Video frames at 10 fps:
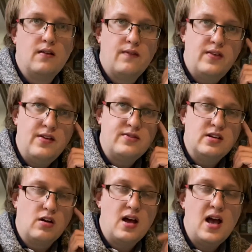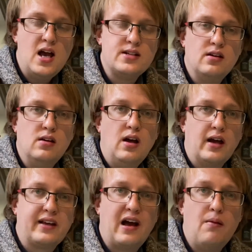50 in our head and
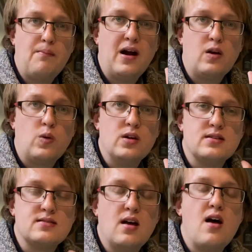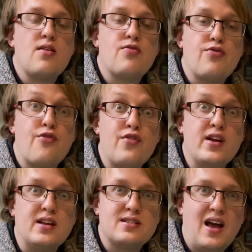count backwards
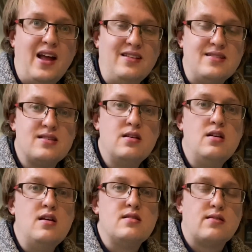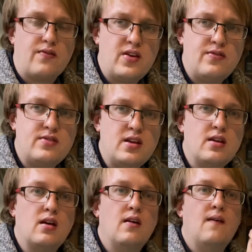3 tens. So 50,
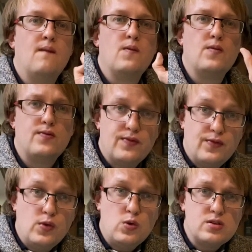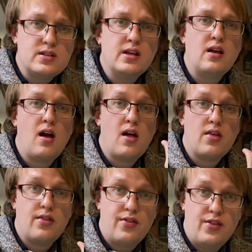40,
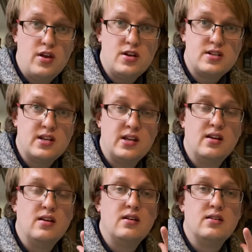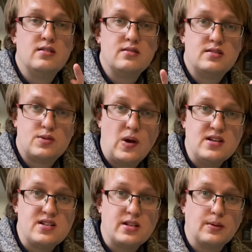30,
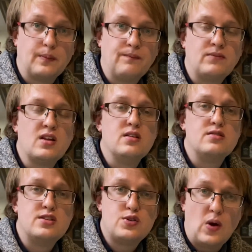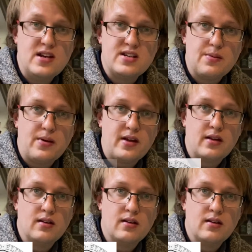20. 20p.